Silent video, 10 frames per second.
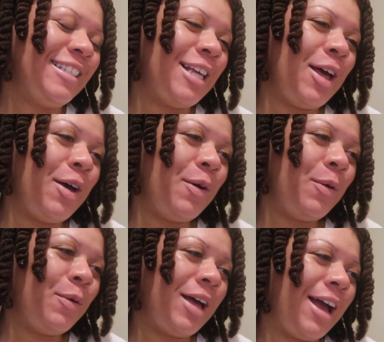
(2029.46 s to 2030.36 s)

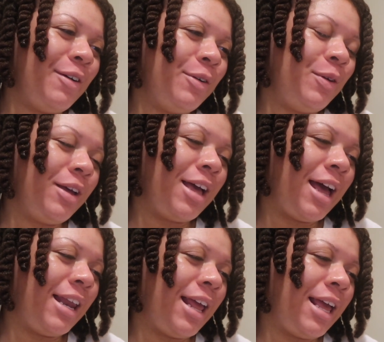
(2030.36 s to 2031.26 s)
So, Cairo, you
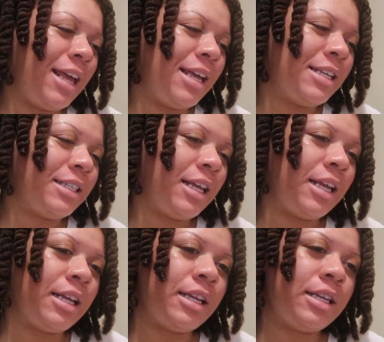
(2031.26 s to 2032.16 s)
got A's
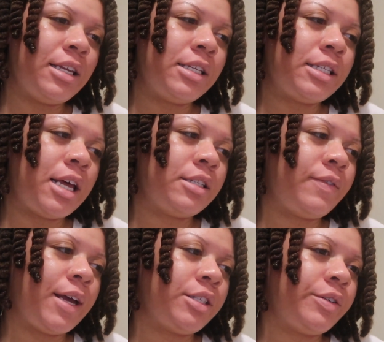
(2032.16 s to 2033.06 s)
and
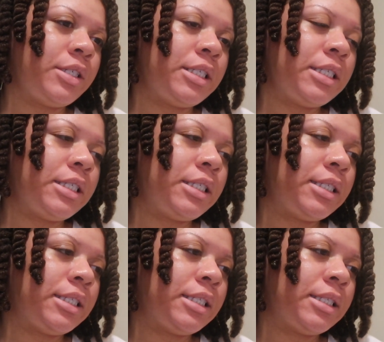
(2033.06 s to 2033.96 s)
satisfactories.
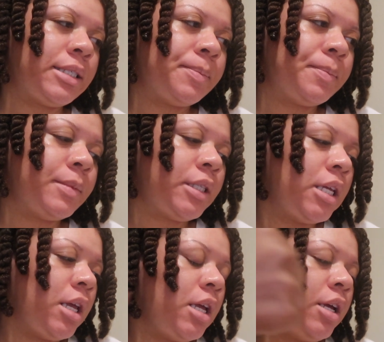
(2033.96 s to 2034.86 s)

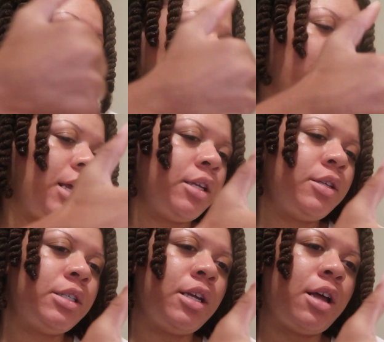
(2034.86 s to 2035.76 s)
All Great, good.
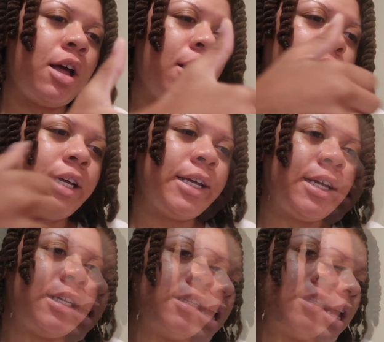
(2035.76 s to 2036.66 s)
You did all
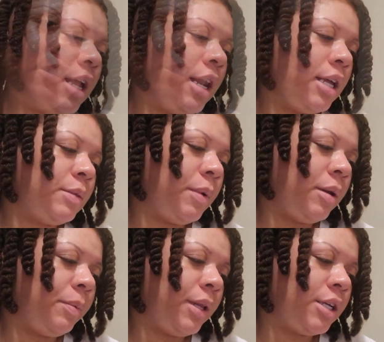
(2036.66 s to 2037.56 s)
good. It has
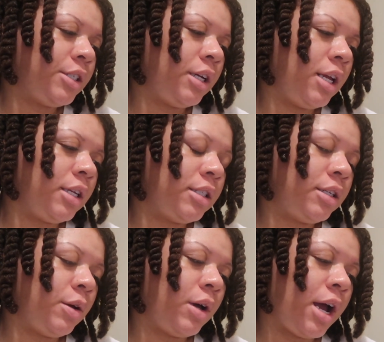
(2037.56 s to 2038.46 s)
been a pleasure getting
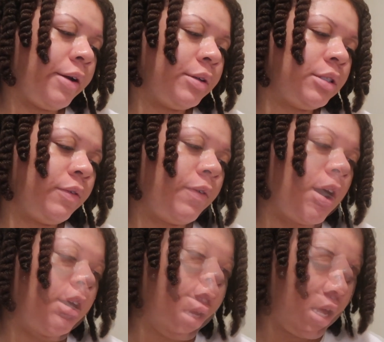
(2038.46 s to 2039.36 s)
to know Cairo so
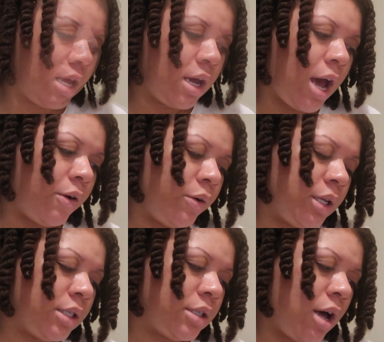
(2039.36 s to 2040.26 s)
far. And Cairo
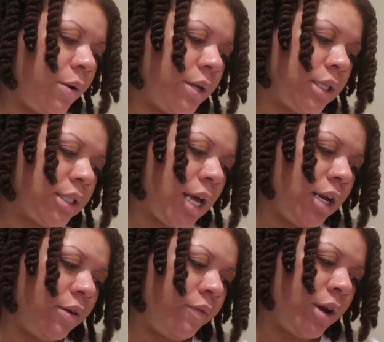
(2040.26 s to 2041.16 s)
is always
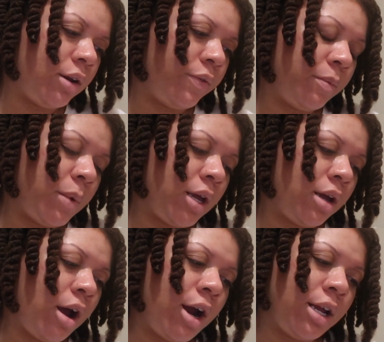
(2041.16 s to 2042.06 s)
excited and ready for
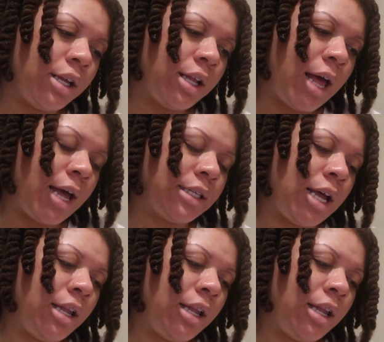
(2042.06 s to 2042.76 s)
making art in class.